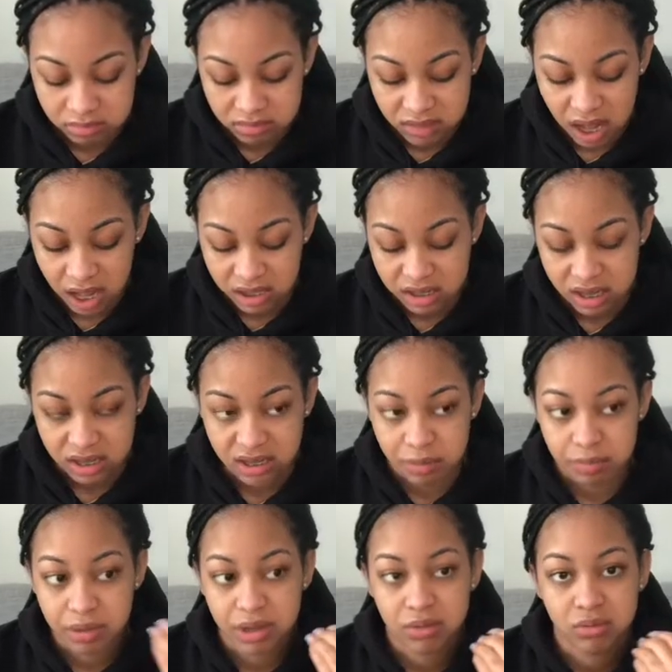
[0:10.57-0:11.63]
I taste the
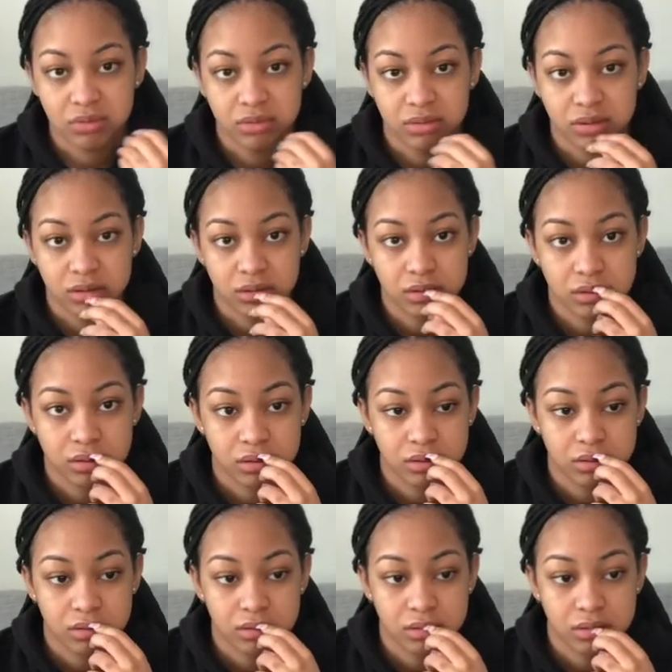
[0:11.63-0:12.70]
pickles.
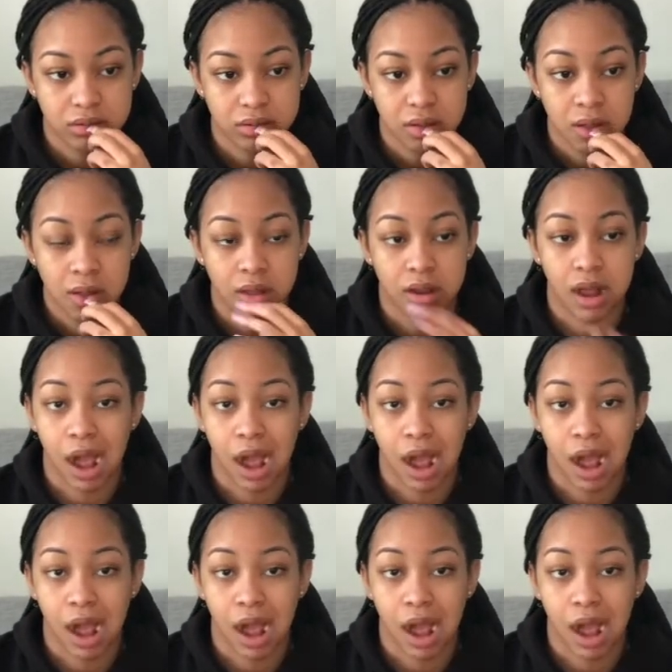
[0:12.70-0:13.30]
Yeah,